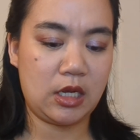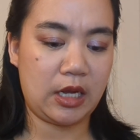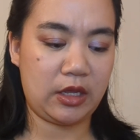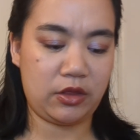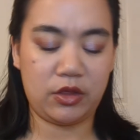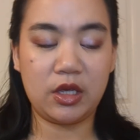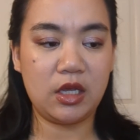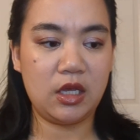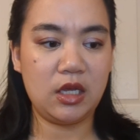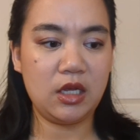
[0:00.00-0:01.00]
I
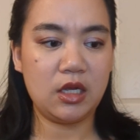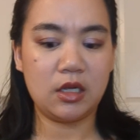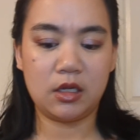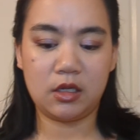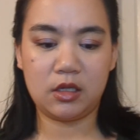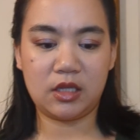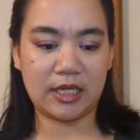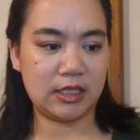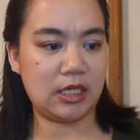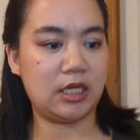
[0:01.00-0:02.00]
think
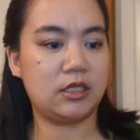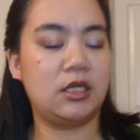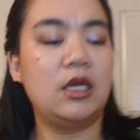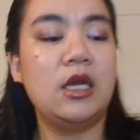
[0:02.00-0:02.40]
that's it.